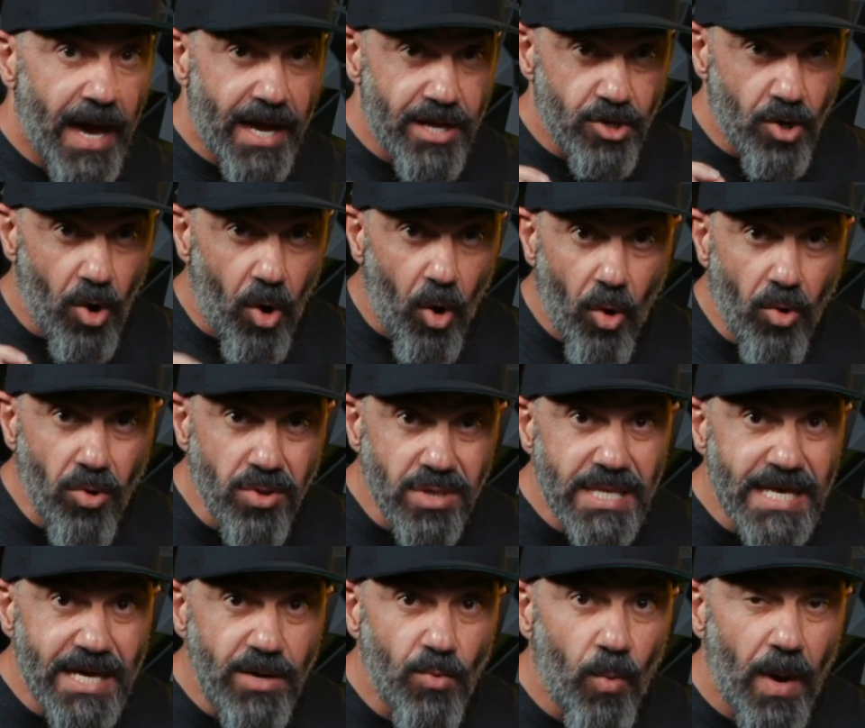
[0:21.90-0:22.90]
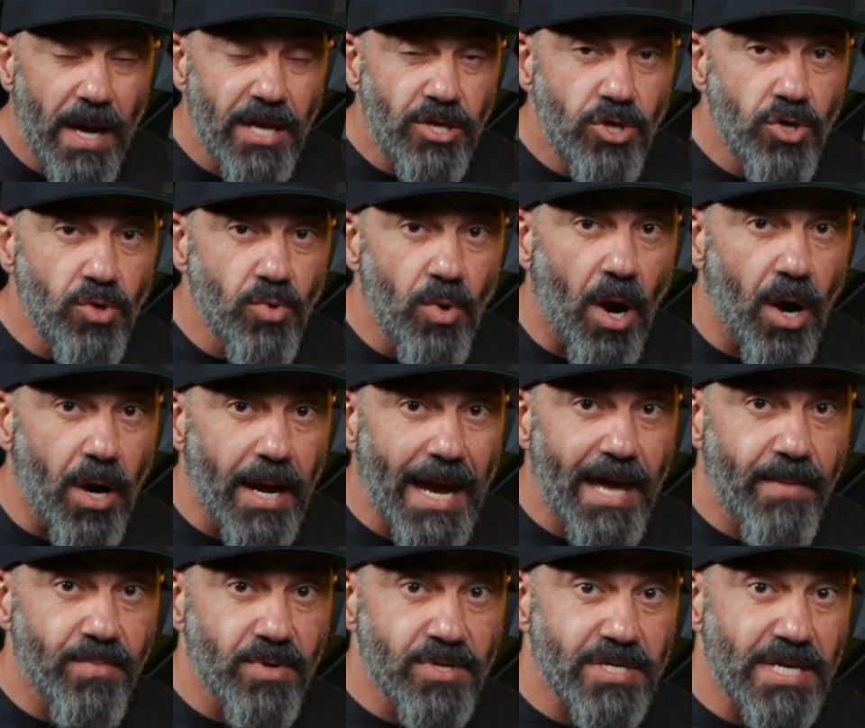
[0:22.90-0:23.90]
And only when you are
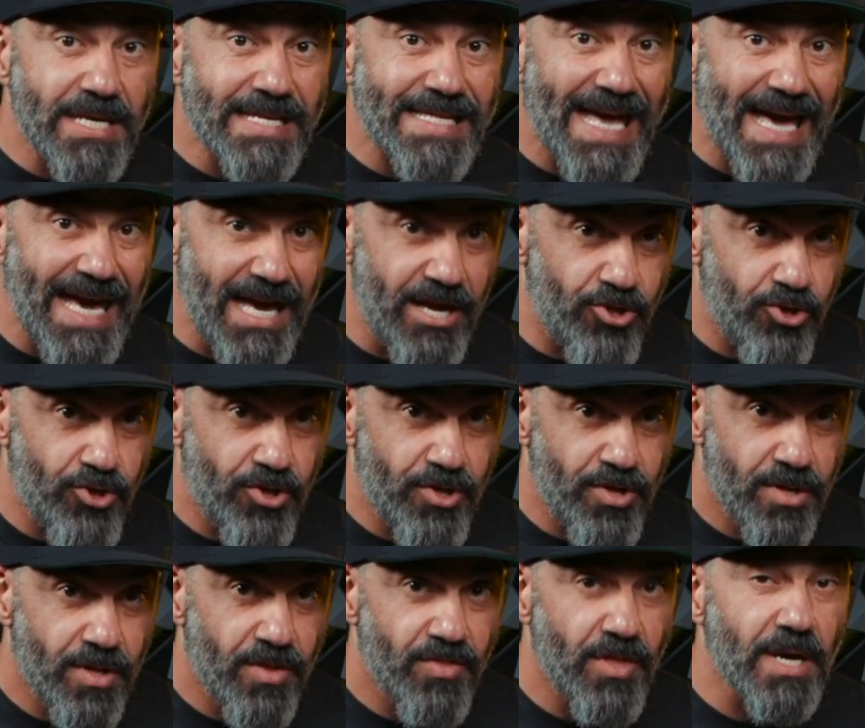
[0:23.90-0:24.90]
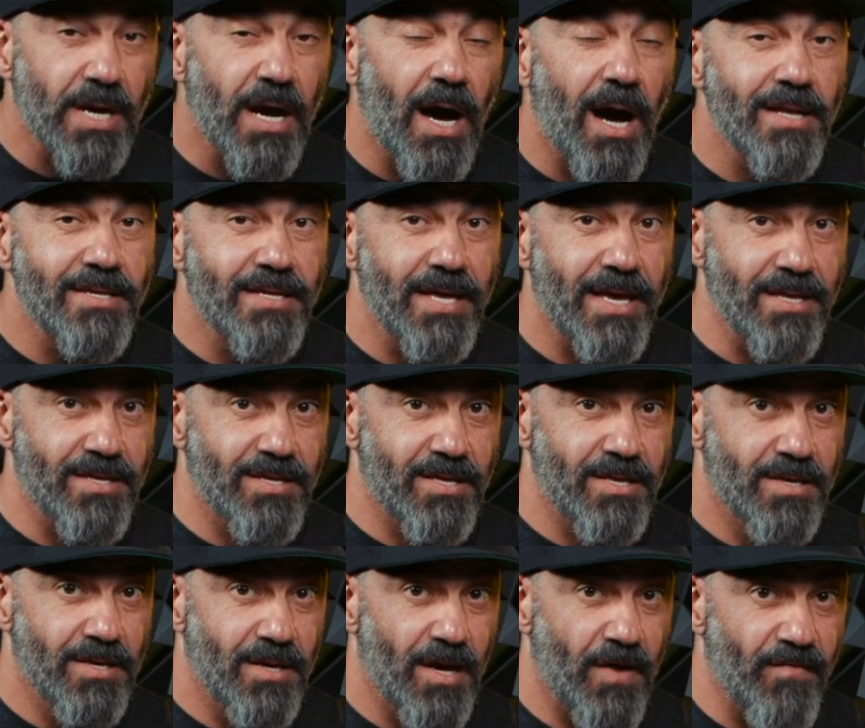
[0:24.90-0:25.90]
able to teach the
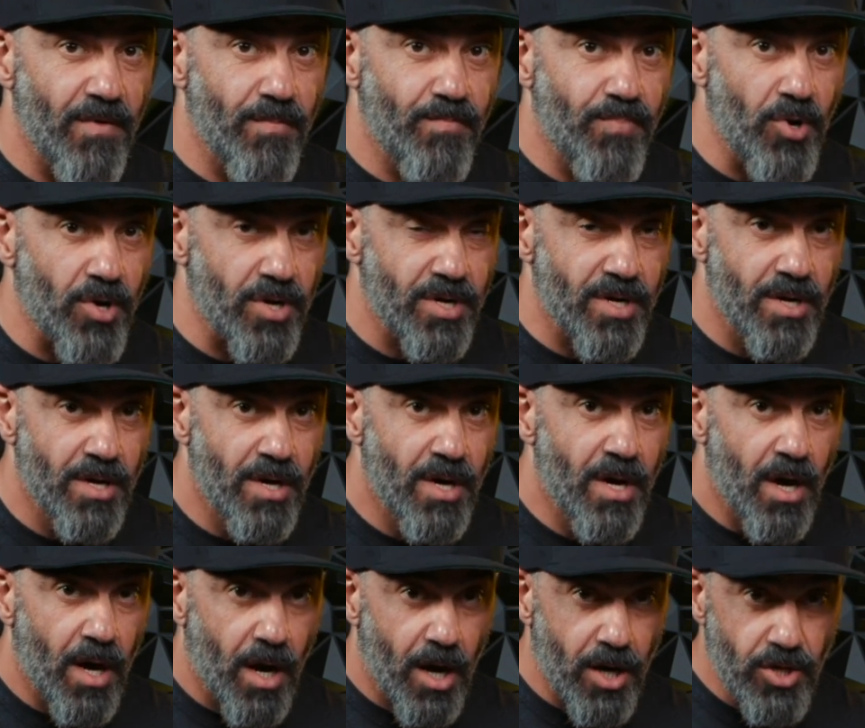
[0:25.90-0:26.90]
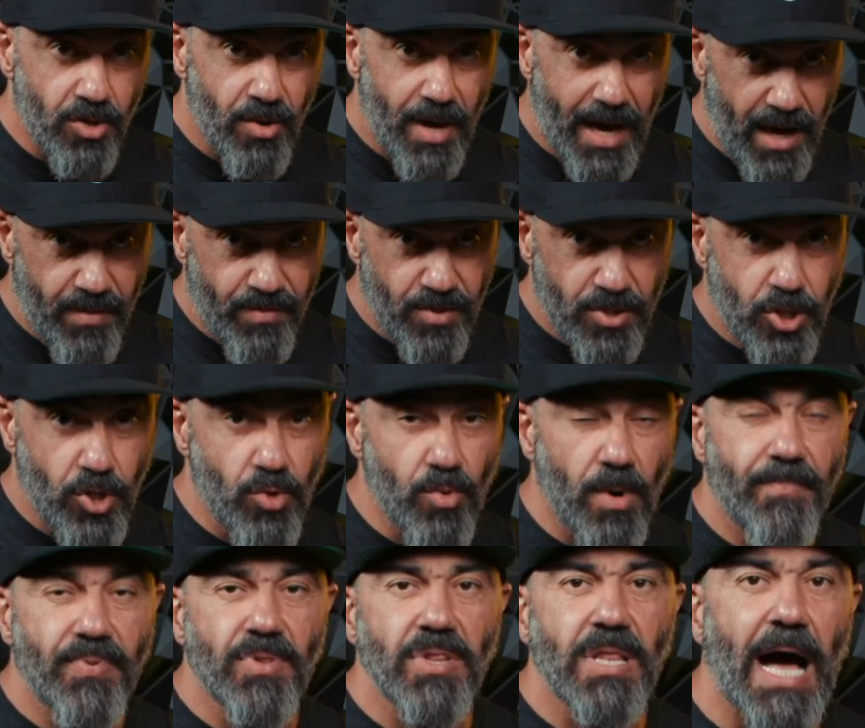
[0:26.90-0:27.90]
content of a book are you able to
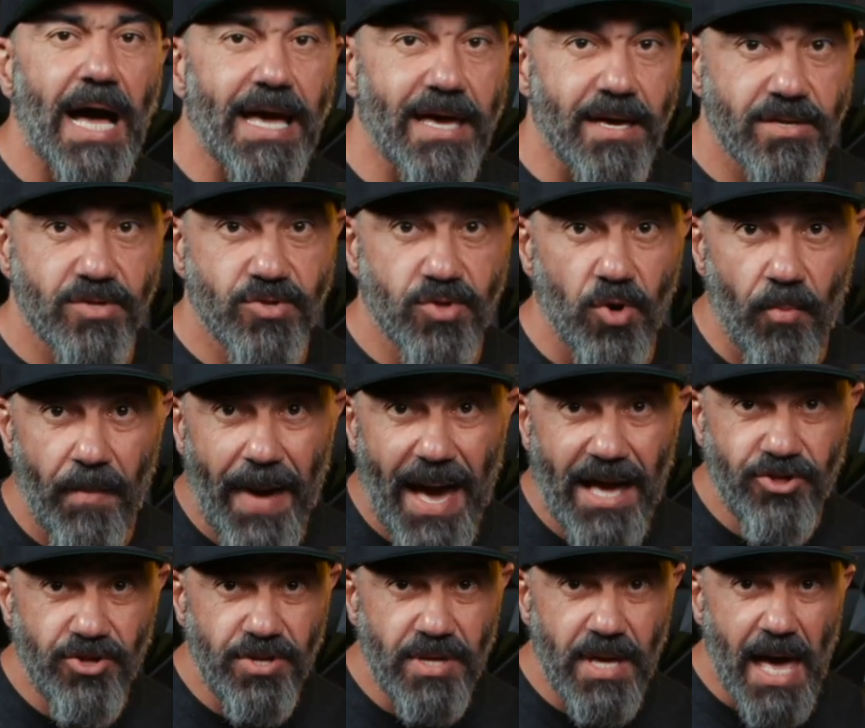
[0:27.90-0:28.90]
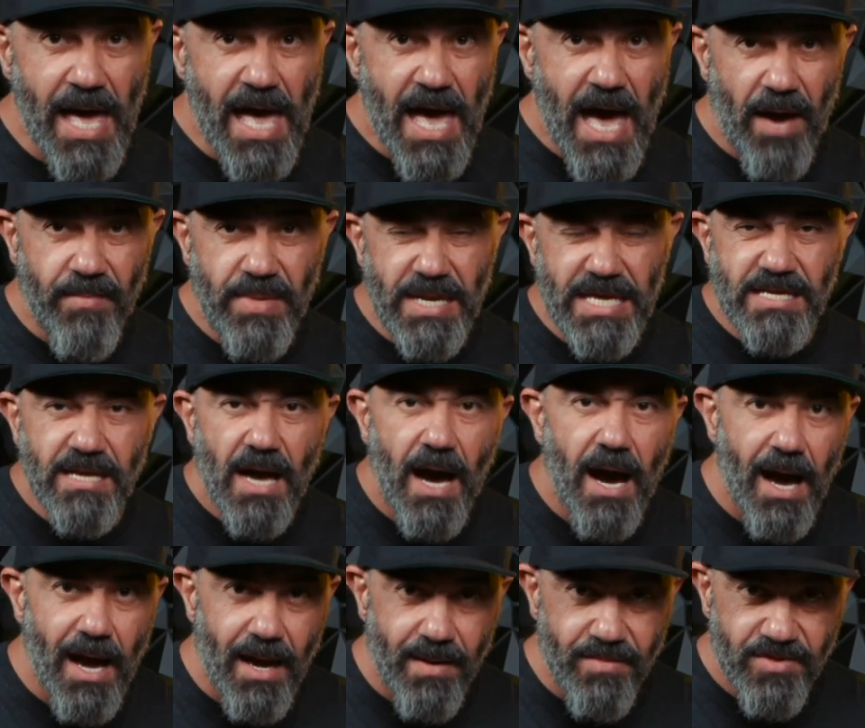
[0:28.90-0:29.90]
apply it. So imagine how many
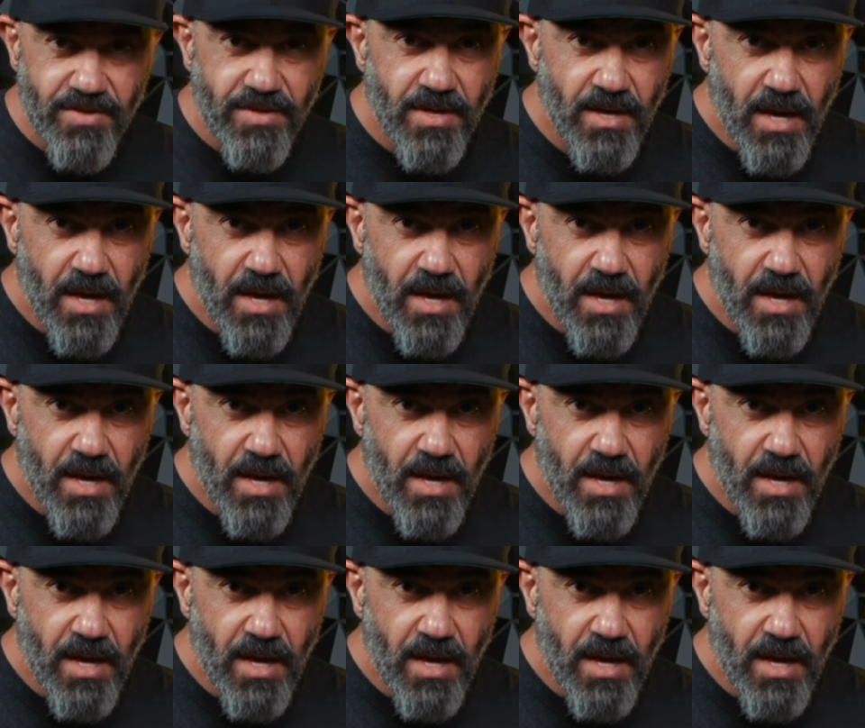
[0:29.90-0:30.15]
times